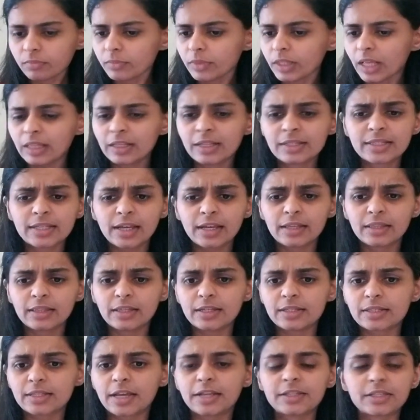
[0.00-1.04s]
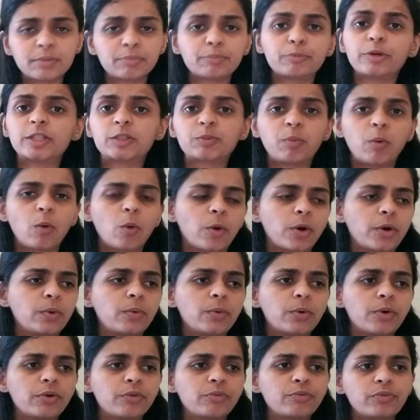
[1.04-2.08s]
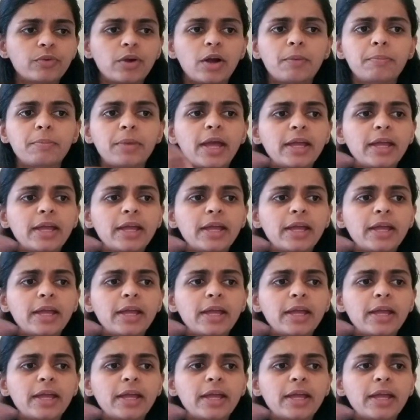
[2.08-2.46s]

let's say these kids in Bridgeport or from